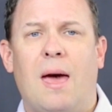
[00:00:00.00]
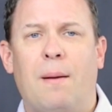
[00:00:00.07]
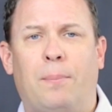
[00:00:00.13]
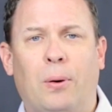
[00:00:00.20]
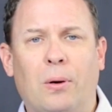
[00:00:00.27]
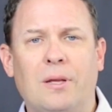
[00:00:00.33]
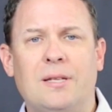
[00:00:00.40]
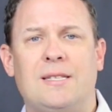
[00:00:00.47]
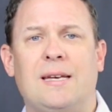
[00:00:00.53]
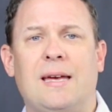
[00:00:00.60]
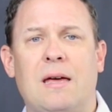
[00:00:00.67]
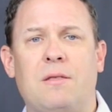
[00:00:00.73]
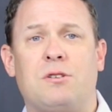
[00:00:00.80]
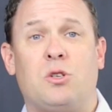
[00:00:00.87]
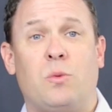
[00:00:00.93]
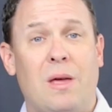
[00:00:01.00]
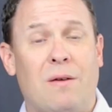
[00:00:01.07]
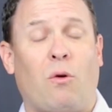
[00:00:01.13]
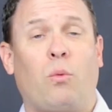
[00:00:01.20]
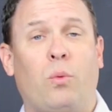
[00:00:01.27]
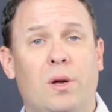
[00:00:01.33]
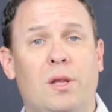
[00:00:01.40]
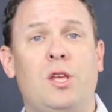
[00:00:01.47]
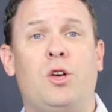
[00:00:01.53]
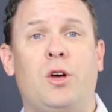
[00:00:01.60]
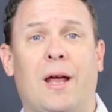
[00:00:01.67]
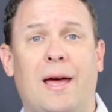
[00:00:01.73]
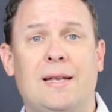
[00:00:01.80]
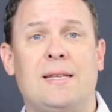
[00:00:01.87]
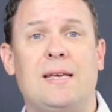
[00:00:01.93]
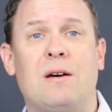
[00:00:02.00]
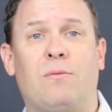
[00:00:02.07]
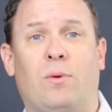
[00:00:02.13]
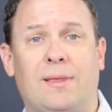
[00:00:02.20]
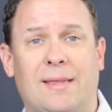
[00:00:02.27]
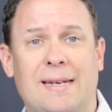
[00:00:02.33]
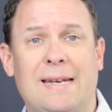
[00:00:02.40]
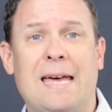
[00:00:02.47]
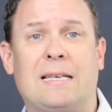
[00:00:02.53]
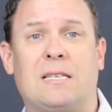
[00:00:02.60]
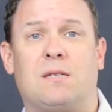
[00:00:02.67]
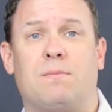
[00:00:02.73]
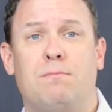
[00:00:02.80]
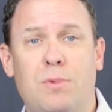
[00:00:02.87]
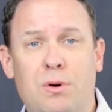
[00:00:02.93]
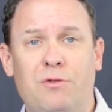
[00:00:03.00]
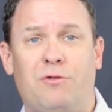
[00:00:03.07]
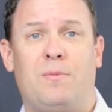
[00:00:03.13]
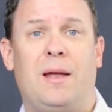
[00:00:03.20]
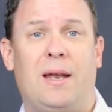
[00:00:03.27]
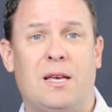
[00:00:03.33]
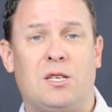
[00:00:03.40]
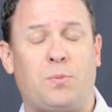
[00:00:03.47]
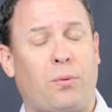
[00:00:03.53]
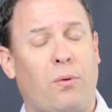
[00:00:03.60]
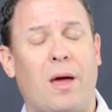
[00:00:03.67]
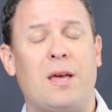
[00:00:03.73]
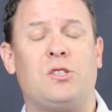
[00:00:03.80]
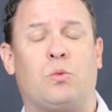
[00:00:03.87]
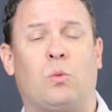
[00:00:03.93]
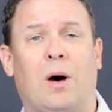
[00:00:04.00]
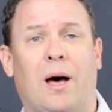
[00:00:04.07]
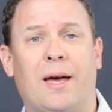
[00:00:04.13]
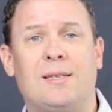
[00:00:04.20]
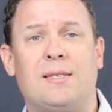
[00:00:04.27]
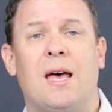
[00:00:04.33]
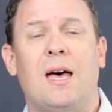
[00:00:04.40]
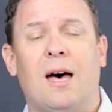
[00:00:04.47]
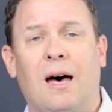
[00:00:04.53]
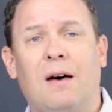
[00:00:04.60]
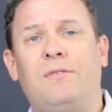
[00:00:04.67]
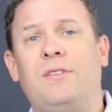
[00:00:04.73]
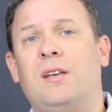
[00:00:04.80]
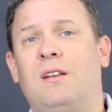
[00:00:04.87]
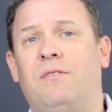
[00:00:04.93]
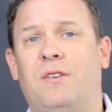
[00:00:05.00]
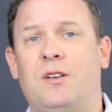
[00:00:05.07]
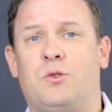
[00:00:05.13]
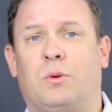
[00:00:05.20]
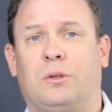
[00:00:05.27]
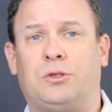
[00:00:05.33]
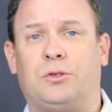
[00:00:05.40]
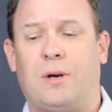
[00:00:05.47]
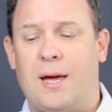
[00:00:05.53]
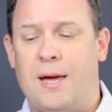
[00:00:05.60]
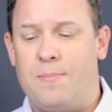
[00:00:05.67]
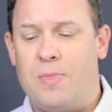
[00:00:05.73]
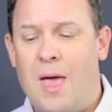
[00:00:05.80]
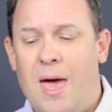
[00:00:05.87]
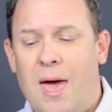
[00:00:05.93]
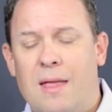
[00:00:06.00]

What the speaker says: and pull it together so we have a really good idea of what the next movement is price-wise of the individual trade?